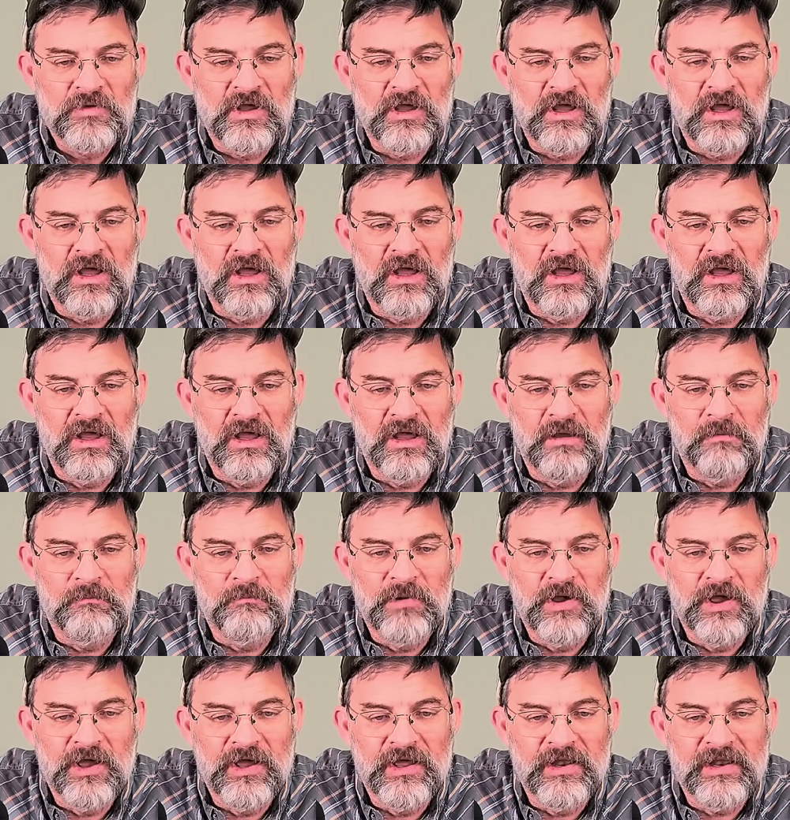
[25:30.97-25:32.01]

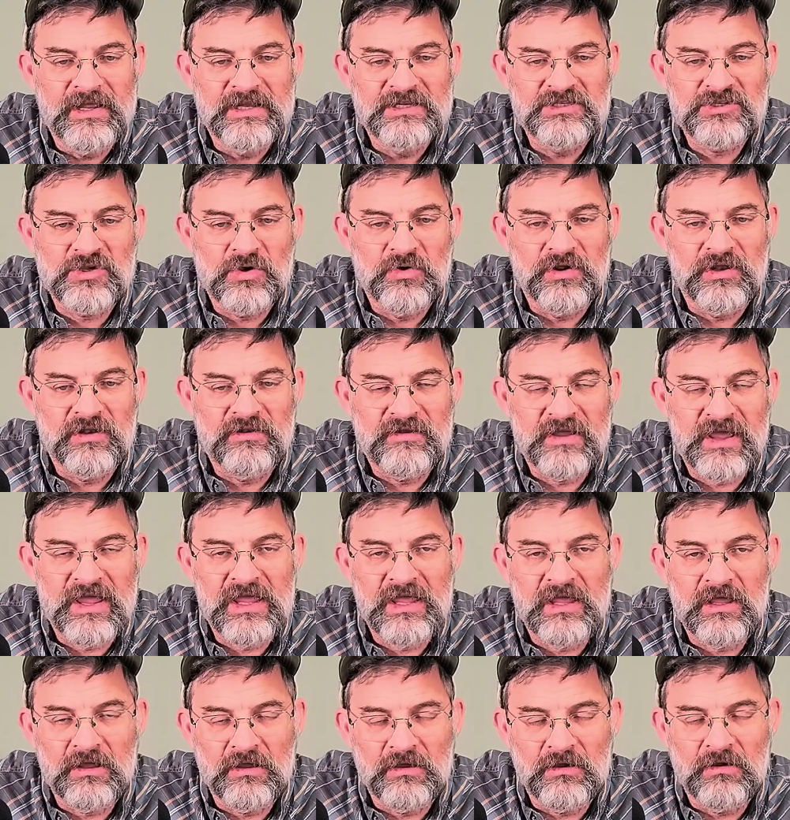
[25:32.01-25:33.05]
But it's going to
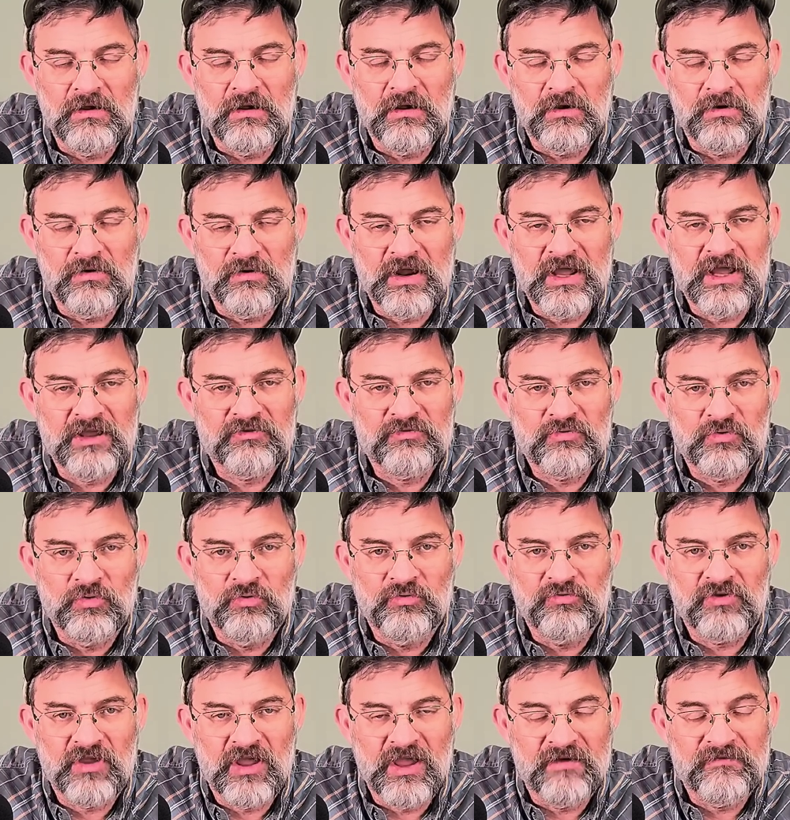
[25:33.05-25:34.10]
take a
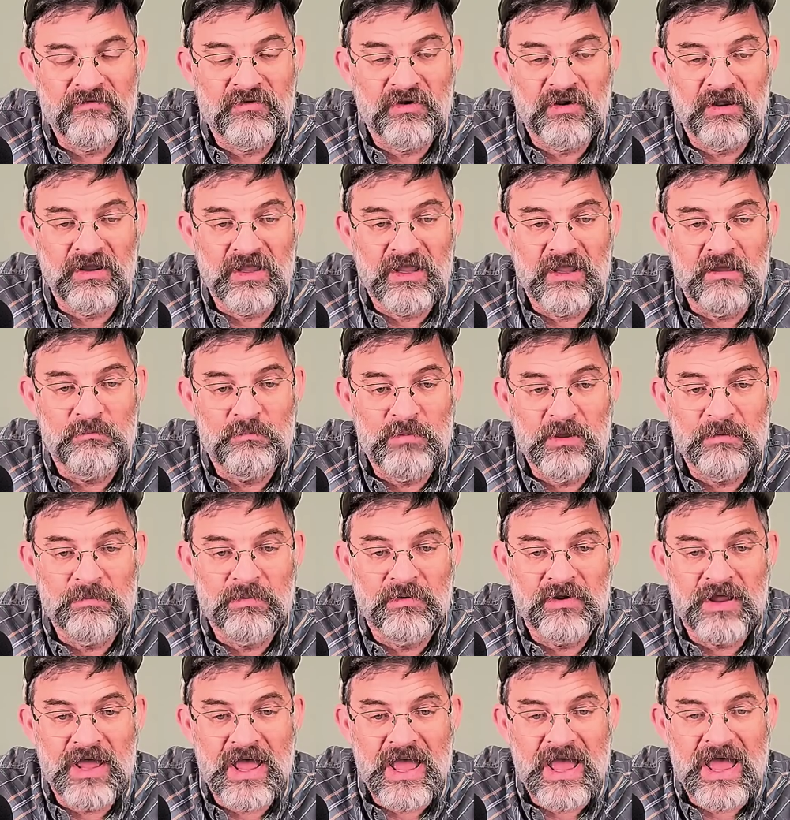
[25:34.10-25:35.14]
grassroots effort to get
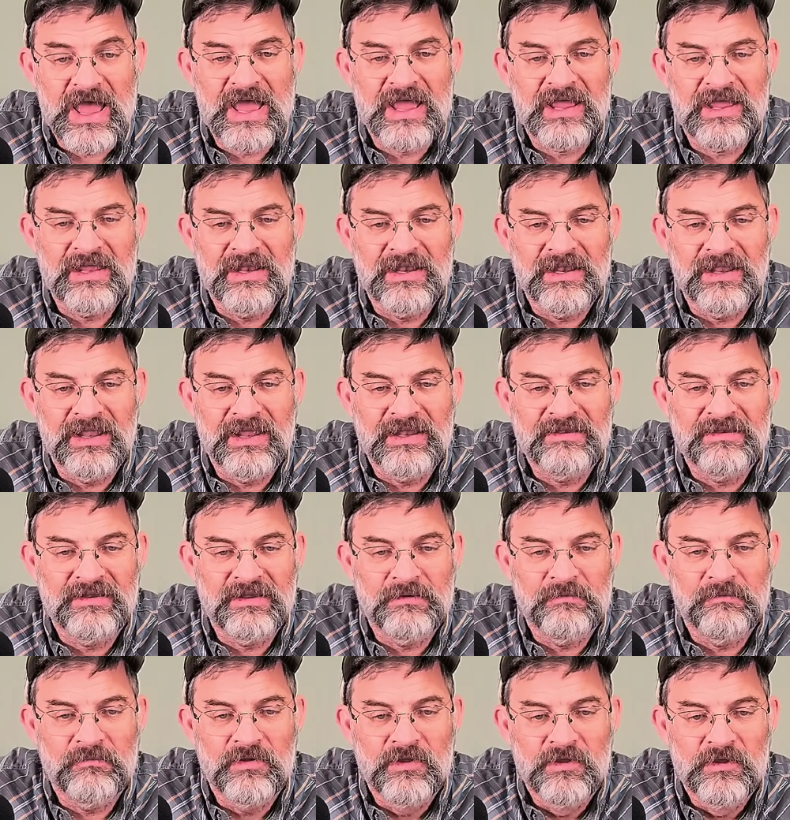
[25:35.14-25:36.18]
people to act and let
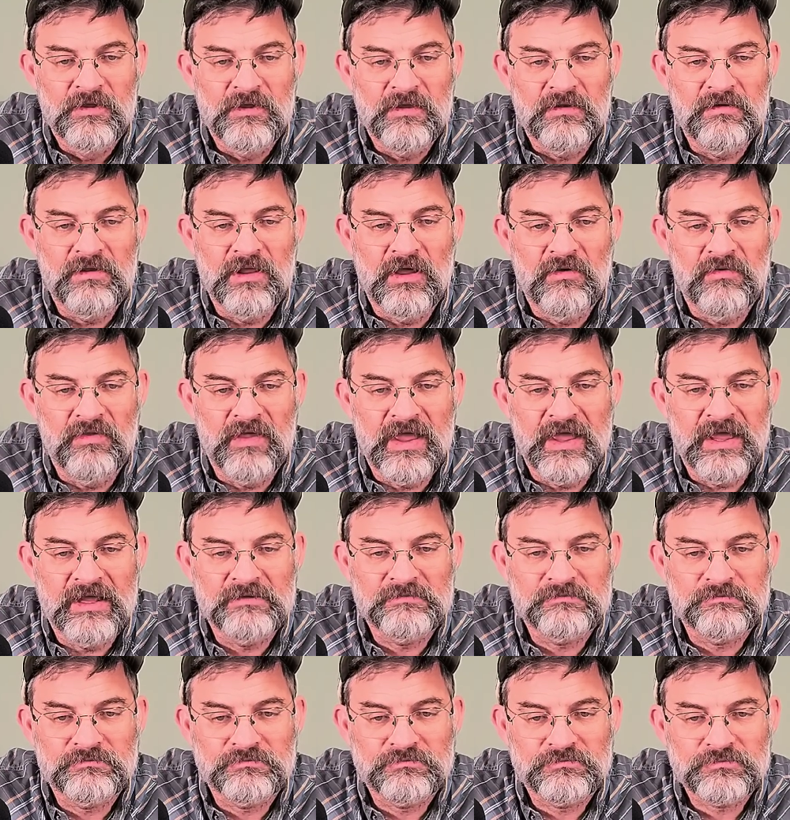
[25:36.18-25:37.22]
them know that.